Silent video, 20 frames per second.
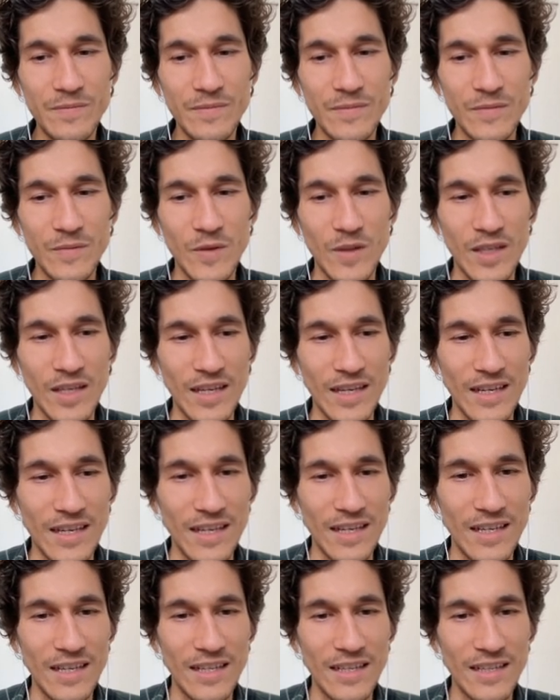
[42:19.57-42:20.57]

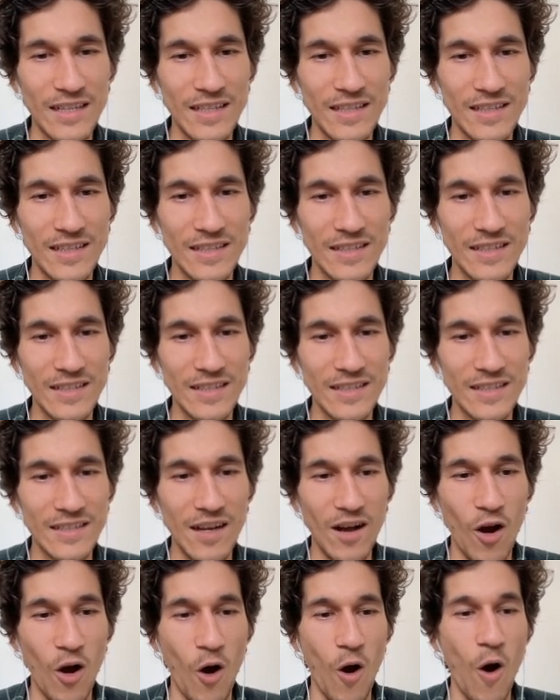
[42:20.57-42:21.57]
okay.
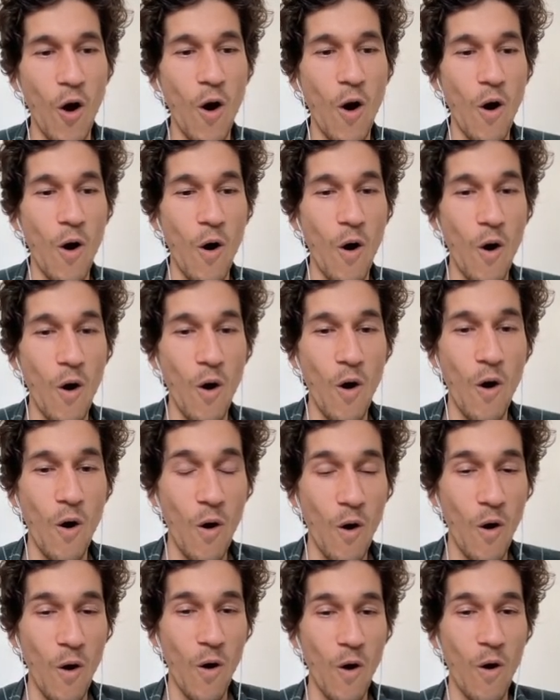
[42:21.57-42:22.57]

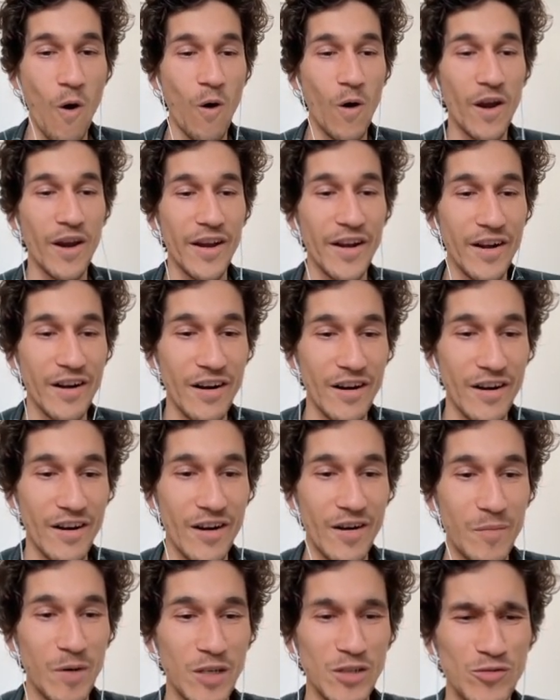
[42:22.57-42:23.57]
Oh, here
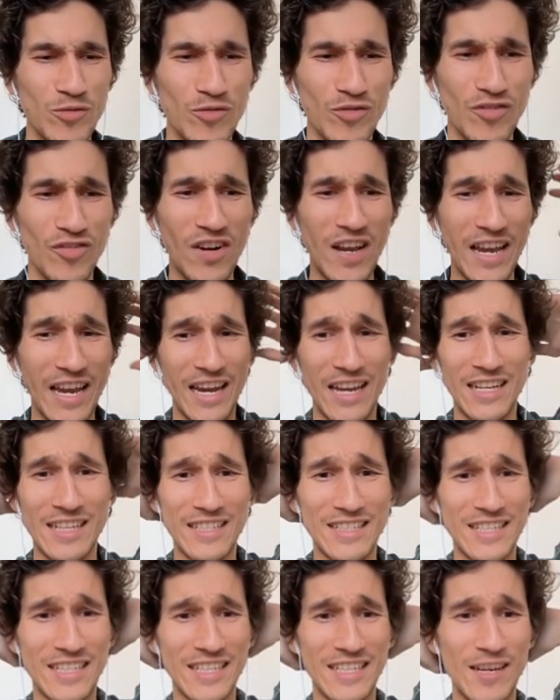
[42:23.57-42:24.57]
are my 2
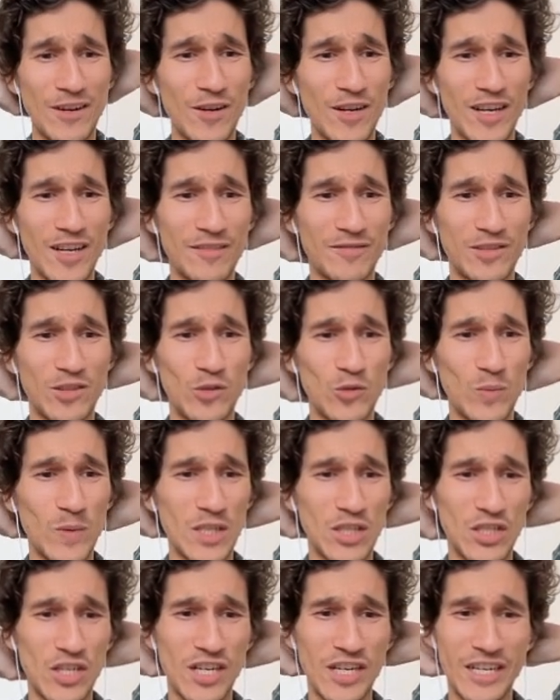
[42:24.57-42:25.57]
grains, and now I have too
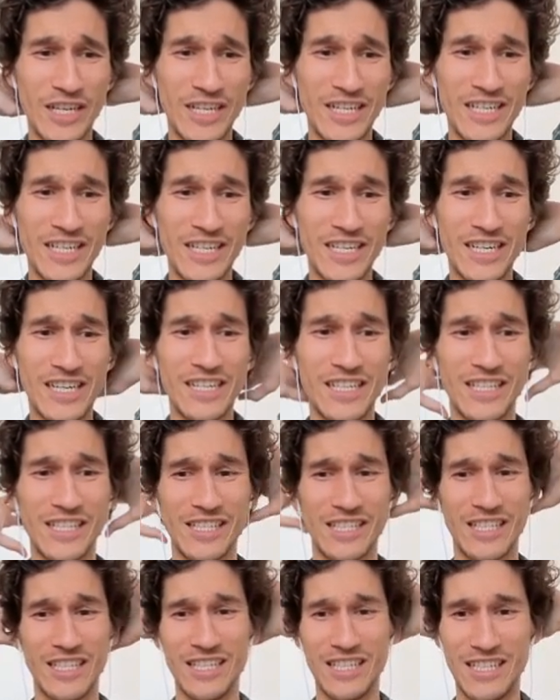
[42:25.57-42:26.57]
much
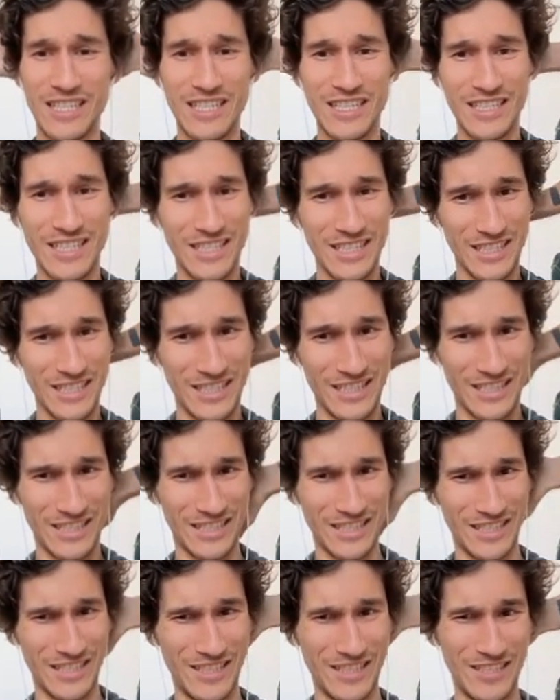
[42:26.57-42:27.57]
cards.
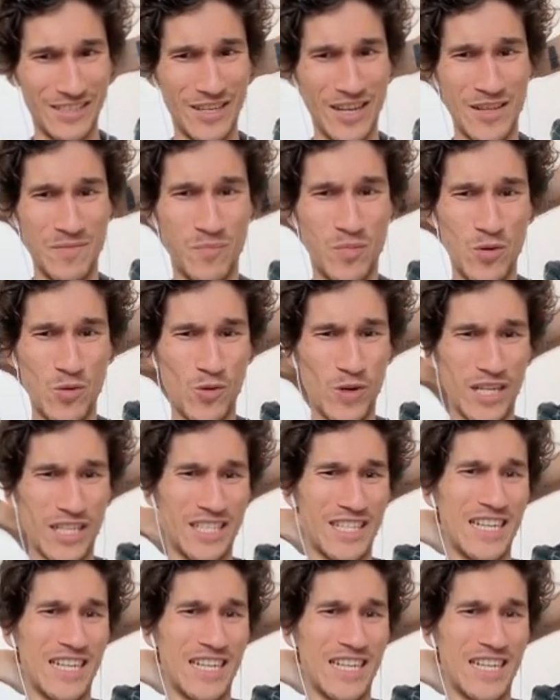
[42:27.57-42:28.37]
And blue has